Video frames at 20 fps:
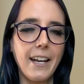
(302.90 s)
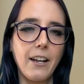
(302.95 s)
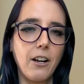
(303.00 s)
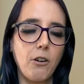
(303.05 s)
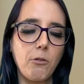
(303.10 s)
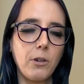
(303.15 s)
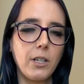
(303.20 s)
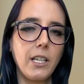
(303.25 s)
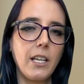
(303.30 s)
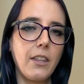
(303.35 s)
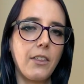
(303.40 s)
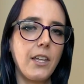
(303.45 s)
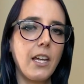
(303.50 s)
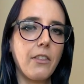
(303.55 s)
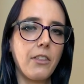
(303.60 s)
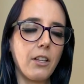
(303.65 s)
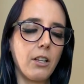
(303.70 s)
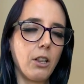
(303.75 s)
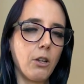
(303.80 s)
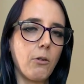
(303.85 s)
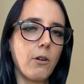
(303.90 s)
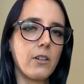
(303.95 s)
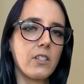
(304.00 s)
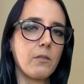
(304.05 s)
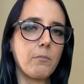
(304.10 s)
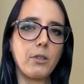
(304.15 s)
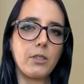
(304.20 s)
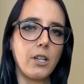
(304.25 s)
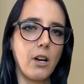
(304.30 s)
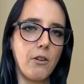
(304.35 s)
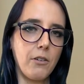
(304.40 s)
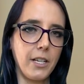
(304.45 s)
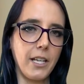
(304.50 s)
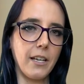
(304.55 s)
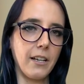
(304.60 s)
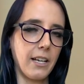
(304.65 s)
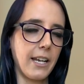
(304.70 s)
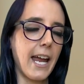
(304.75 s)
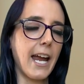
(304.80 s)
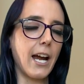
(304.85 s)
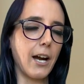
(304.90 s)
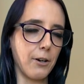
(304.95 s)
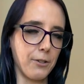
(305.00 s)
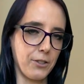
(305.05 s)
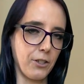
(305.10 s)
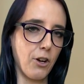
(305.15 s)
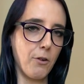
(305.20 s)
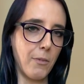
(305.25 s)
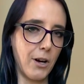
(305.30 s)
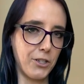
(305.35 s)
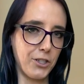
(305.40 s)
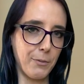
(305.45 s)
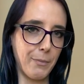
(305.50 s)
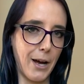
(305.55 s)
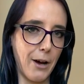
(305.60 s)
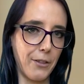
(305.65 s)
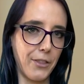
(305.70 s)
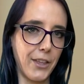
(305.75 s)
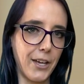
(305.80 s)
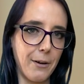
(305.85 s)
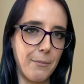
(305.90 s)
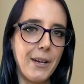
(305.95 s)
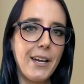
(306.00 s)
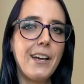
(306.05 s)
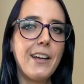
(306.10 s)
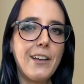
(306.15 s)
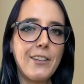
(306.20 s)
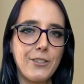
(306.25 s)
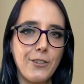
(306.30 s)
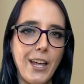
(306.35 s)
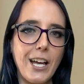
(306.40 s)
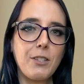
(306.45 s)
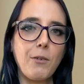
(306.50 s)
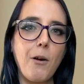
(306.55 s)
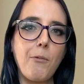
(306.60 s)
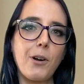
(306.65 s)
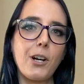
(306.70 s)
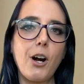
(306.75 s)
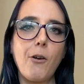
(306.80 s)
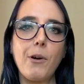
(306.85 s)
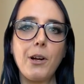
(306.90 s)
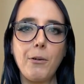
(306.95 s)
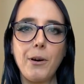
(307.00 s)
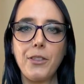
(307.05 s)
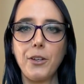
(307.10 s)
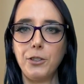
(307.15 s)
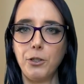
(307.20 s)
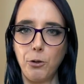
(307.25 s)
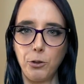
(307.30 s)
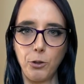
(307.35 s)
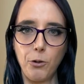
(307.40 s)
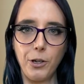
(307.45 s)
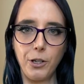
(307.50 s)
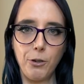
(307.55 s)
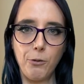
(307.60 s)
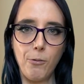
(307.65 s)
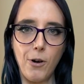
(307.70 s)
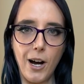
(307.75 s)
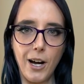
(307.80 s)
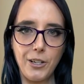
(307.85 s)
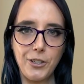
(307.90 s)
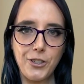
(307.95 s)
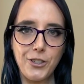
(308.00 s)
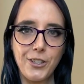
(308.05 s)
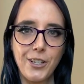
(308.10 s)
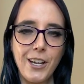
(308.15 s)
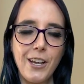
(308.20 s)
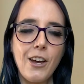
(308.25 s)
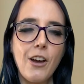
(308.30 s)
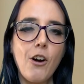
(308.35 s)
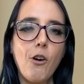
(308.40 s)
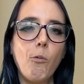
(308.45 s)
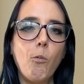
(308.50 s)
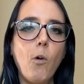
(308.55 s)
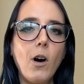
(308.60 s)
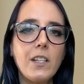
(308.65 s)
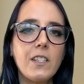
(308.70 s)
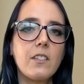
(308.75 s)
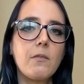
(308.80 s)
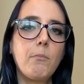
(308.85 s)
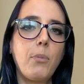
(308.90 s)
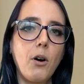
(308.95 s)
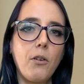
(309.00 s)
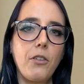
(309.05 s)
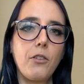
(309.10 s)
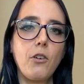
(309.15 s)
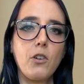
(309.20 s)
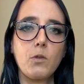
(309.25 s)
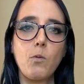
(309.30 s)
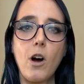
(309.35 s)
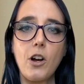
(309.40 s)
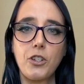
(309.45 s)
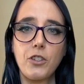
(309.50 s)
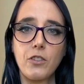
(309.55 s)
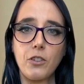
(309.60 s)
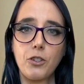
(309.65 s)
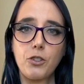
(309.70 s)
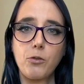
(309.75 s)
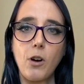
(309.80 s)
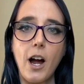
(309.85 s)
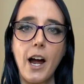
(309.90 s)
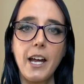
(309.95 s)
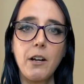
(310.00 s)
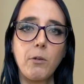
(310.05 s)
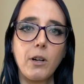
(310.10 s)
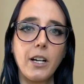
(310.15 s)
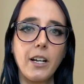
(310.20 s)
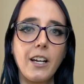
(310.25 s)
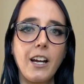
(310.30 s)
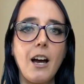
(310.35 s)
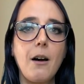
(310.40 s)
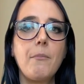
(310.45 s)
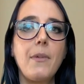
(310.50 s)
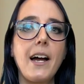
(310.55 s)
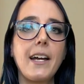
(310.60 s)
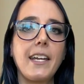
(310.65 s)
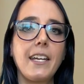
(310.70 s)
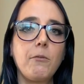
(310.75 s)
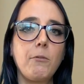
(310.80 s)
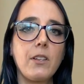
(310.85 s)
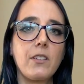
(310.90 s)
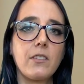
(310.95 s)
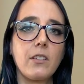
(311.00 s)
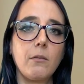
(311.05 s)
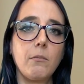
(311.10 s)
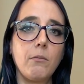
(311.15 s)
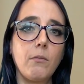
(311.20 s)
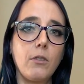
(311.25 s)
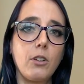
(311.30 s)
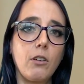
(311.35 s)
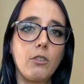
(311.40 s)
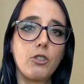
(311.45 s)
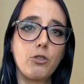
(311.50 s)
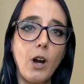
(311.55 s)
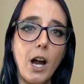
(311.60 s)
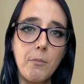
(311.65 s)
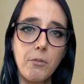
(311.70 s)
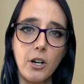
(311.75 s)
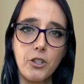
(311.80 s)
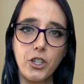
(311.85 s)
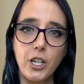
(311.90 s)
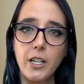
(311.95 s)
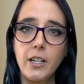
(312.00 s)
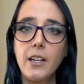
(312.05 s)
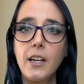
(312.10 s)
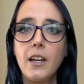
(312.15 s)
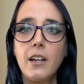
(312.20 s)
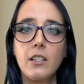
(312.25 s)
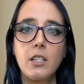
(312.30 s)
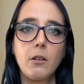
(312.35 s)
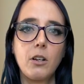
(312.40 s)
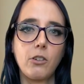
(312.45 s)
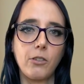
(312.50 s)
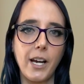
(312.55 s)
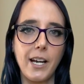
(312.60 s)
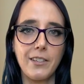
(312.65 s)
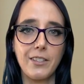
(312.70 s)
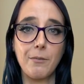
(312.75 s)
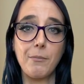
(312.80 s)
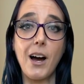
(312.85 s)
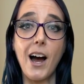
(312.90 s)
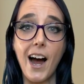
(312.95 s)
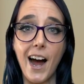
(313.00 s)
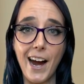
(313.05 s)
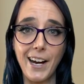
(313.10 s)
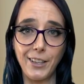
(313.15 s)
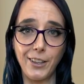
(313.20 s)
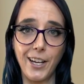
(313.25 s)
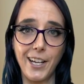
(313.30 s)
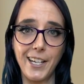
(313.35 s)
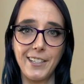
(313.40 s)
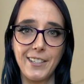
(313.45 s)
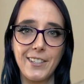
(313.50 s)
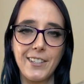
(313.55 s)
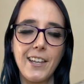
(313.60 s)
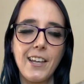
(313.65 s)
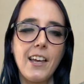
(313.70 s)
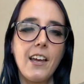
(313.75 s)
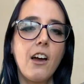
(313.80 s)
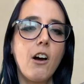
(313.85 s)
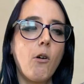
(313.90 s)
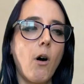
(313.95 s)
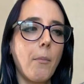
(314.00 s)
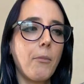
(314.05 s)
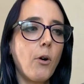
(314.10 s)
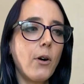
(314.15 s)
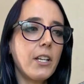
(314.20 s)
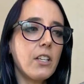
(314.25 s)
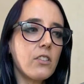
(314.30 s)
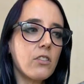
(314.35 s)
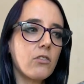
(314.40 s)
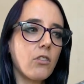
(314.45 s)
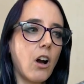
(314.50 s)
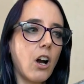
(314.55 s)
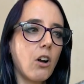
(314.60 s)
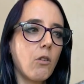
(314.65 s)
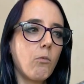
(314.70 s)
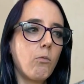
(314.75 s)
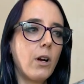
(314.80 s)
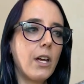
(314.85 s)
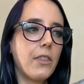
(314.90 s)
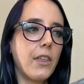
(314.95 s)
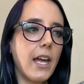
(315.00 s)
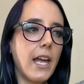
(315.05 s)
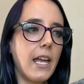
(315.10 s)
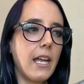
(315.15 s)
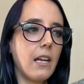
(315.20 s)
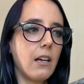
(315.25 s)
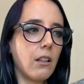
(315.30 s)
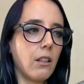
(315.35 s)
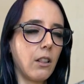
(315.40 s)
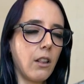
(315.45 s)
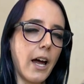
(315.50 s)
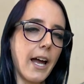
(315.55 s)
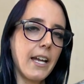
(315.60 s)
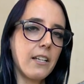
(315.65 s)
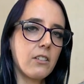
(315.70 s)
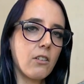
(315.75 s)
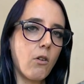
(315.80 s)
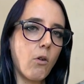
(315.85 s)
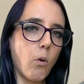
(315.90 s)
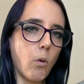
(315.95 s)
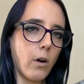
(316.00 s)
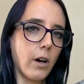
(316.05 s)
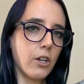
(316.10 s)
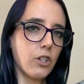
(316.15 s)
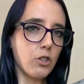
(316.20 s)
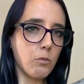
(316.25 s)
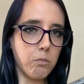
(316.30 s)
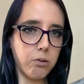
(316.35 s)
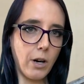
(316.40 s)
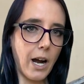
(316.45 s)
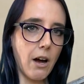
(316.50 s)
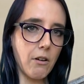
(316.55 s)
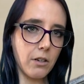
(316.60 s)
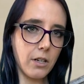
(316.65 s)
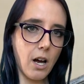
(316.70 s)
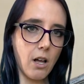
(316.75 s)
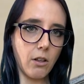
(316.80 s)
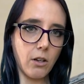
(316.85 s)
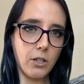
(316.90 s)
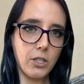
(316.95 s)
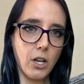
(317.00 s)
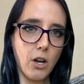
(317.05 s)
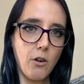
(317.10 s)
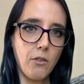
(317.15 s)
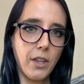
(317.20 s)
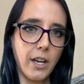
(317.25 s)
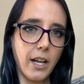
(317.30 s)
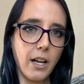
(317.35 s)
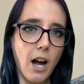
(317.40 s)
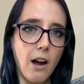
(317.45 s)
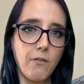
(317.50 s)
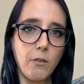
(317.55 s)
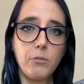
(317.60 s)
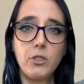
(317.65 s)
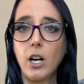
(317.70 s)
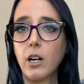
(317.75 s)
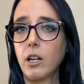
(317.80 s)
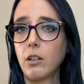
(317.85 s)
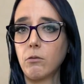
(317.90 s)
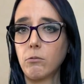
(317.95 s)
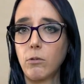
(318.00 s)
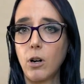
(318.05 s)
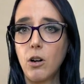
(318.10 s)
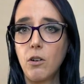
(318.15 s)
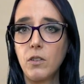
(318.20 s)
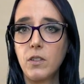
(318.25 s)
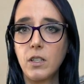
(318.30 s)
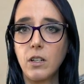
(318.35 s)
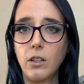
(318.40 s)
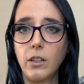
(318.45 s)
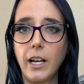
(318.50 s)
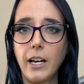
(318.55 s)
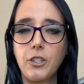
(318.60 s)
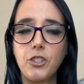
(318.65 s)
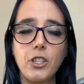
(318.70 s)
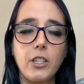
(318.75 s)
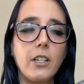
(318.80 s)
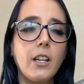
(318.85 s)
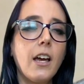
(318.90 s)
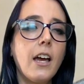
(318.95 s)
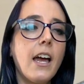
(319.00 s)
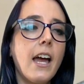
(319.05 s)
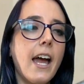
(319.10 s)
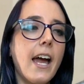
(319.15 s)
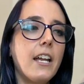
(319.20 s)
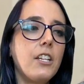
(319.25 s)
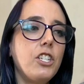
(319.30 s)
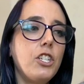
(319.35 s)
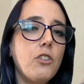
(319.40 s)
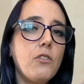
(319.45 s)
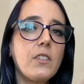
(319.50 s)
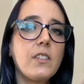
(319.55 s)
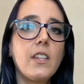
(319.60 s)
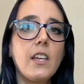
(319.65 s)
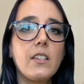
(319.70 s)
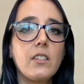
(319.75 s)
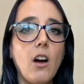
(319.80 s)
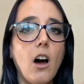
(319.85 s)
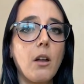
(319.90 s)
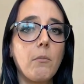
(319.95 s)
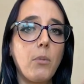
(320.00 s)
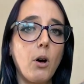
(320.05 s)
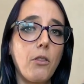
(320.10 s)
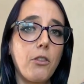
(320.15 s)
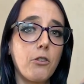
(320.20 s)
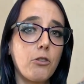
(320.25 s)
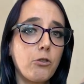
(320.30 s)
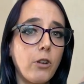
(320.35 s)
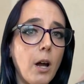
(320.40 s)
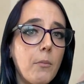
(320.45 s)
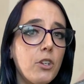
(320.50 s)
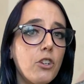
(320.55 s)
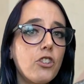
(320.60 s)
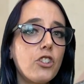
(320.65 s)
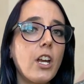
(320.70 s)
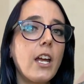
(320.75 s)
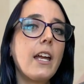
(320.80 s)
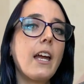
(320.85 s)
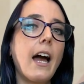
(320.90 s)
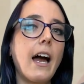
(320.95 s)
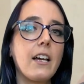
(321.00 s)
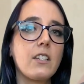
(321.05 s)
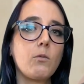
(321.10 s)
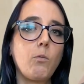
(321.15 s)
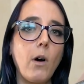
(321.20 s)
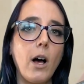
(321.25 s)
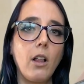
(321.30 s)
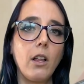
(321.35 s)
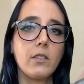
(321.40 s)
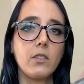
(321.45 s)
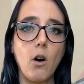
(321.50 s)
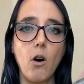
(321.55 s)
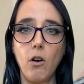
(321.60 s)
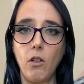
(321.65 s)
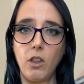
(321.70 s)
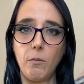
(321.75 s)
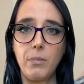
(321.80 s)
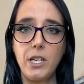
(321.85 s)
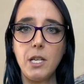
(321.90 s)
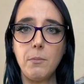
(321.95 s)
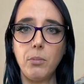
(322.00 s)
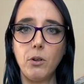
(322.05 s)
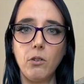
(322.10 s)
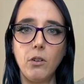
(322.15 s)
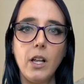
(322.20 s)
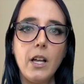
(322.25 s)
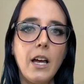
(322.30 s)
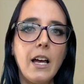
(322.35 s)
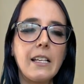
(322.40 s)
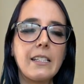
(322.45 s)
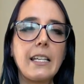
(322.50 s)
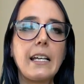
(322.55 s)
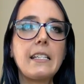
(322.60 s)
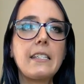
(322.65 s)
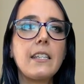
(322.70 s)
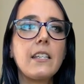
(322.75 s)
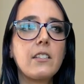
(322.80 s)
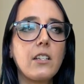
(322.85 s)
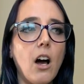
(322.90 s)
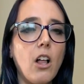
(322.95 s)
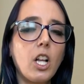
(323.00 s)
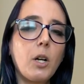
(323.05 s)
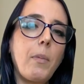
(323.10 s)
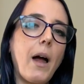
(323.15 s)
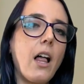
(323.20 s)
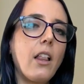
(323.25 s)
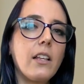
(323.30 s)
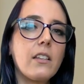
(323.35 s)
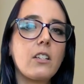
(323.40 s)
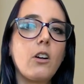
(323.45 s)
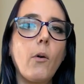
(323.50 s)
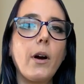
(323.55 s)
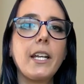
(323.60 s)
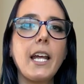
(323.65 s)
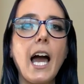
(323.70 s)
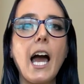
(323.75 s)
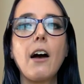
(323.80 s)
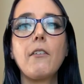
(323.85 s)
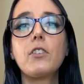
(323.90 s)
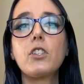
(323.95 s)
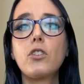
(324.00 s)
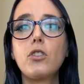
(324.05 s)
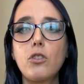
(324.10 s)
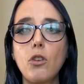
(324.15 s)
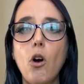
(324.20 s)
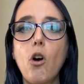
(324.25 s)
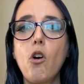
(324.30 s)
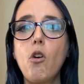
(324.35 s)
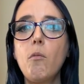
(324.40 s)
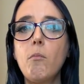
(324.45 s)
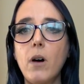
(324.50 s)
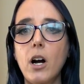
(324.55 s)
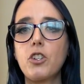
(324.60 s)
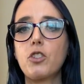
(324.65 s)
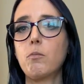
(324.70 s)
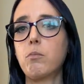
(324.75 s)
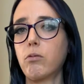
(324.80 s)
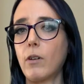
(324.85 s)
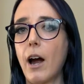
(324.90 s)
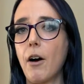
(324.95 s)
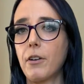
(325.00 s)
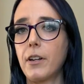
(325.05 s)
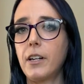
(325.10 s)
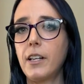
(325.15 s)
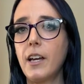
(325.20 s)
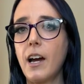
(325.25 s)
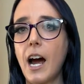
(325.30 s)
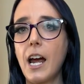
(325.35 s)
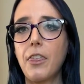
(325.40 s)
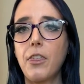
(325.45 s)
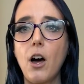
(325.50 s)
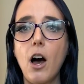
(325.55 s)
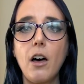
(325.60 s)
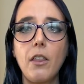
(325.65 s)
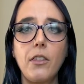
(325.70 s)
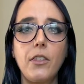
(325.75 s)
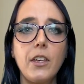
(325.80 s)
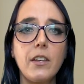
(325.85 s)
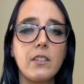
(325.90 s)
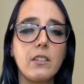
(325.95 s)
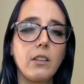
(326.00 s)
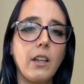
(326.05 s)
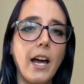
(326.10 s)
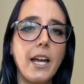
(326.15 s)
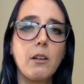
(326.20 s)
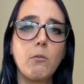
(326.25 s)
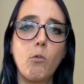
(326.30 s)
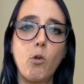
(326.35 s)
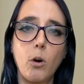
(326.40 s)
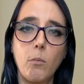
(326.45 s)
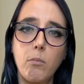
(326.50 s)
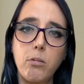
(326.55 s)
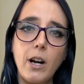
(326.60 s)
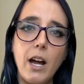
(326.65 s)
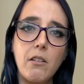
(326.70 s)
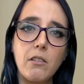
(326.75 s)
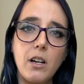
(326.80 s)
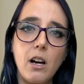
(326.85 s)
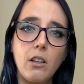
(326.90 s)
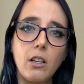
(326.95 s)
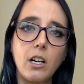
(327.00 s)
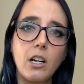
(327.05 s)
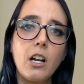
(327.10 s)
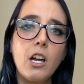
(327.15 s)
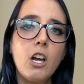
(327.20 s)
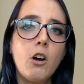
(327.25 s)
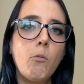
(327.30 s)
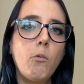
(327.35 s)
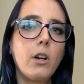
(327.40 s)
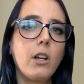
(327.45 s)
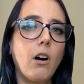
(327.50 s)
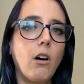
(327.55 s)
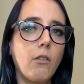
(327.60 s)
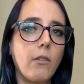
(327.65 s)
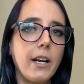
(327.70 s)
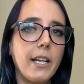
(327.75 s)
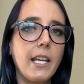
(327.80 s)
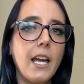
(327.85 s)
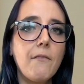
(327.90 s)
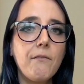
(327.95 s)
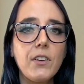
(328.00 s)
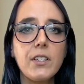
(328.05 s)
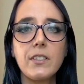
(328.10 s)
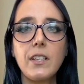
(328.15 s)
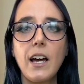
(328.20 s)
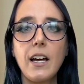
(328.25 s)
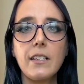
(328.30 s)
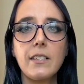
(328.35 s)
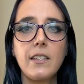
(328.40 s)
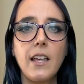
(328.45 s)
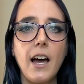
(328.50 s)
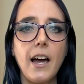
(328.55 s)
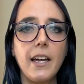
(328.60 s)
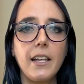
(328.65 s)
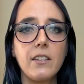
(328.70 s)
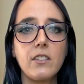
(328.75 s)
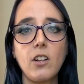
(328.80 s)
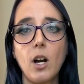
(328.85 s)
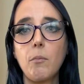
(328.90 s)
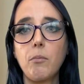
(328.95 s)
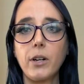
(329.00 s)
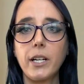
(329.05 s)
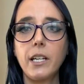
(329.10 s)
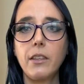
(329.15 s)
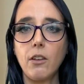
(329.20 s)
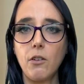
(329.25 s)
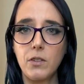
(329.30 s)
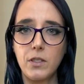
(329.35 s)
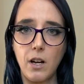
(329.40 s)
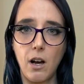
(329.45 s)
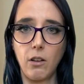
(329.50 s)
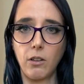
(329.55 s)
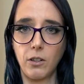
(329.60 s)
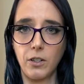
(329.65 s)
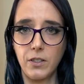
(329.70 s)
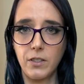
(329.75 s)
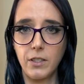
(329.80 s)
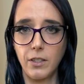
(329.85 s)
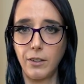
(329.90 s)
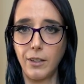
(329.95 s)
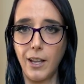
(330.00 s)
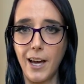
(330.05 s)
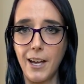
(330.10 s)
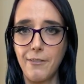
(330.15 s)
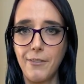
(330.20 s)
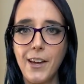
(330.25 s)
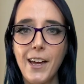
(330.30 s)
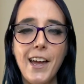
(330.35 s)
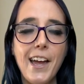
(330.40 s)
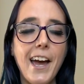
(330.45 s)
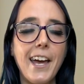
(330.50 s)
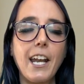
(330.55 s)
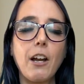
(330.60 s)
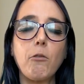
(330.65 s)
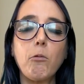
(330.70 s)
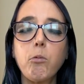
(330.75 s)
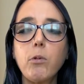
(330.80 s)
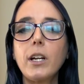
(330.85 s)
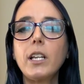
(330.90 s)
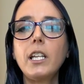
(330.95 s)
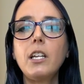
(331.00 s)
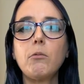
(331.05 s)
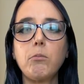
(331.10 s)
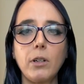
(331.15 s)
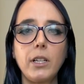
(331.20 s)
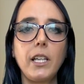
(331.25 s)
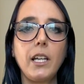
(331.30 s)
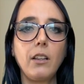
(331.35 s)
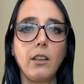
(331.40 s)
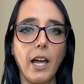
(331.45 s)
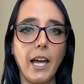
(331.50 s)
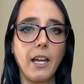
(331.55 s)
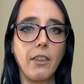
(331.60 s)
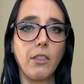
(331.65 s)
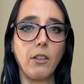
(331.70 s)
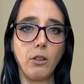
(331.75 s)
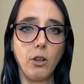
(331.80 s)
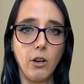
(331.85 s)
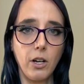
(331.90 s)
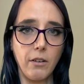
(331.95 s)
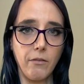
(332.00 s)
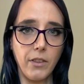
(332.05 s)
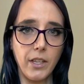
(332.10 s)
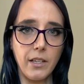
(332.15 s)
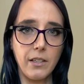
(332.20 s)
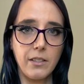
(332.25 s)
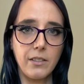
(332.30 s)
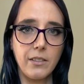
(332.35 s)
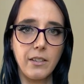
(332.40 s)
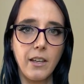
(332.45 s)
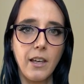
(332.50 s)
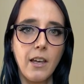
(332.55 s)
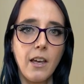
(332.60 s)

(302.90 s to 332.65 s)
I don't really think the Lords of Bretonnia care so much about them. So that's why we're going with the Nuln Oil wash. Once both of those washes are dried, we're gonna come back in with some dry brushing to create some highlights. I'm going to start with a light orange-brown color tone that I got from Duncan Rhodes' collection and use this on both the Trebuchet as well as all the people. Since this color palette's going to have so much brown in it, I thought this light warm brown color would already emphasize that and start bringing those colors to life. And I really, really like the look of this.